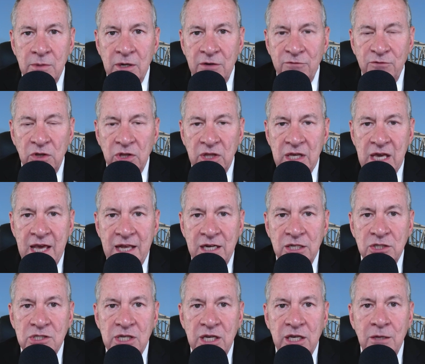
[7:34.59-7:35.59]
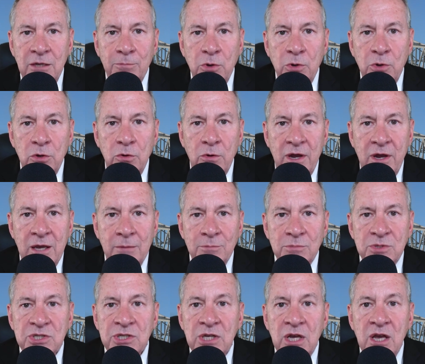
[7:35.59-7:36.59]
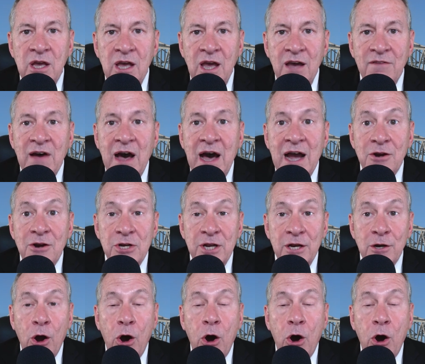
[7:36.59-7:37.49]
affiliated ticket programs, have hired an